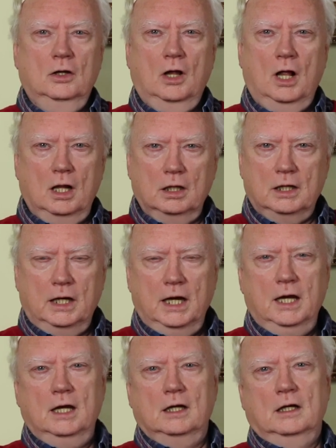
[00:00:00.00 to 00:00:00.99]

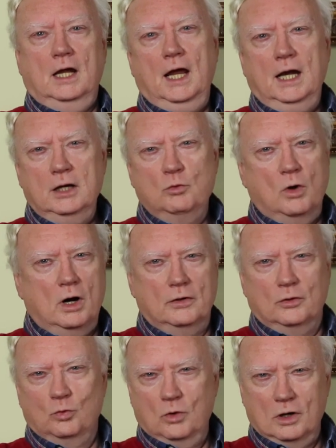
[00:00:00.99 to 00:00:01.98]
Holiday Inn anywhere
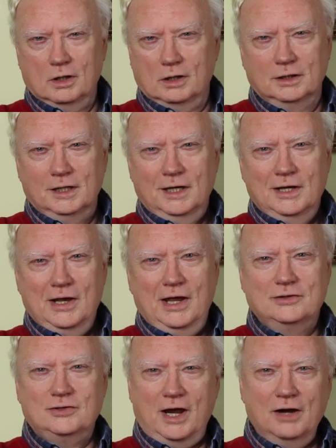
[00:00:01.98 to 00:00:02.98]
in the world
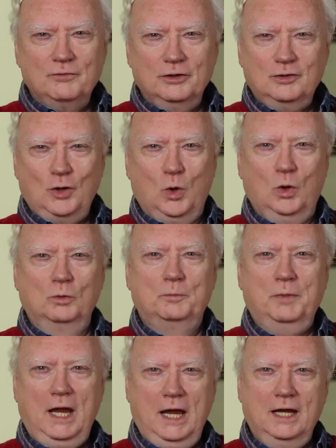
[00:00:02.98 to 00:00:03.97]
has ever
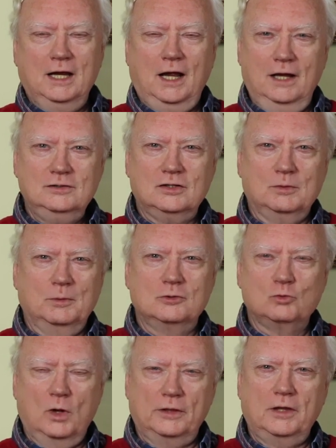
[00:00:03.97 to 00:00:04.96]
told paying
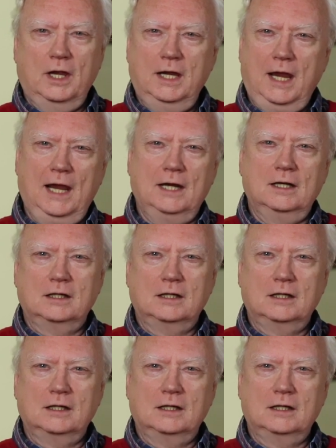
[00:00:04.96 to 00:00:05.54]
customers what they can